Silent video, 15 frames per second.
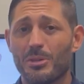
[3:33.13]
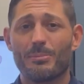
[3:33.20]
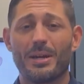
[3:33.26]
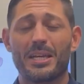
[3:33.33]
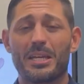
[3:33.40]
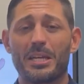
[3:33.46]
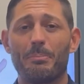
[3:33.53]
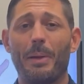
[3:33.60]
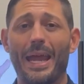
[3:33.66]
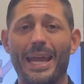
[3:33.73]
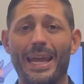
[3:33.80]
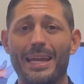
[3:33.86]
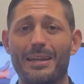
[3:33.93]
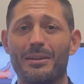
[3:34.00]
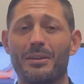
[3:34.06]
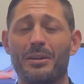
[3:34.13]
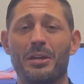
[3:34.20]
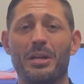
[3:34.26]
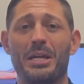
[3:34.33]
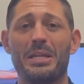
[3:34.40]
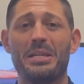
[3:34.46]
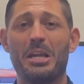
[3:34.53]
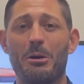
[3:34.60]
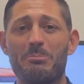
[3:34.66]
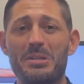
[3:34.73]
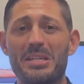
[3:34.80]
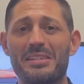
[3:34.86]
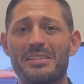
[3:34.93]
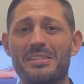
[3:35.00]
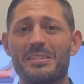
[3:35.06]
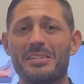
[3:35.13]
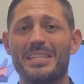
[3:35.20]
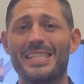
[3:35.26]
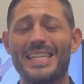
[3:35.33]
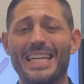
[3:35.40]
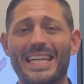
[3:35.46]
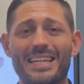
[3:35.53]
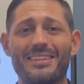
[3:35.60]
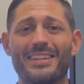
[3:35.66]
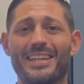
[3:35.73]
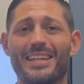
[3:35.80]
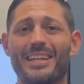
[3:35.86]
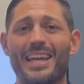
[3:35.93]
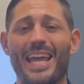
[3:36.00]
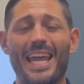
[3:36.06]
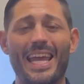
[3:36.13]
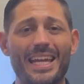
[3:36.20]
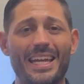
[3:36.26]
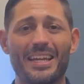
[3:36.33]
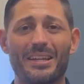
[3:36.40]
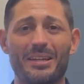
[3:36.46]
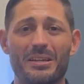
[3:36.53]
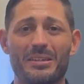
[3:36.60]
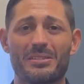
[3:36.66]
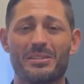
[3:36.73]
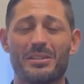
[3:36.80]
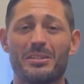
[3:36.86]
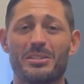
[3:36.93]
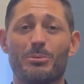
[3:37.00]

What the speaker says: You might get pain, numbness, tingling, achiness.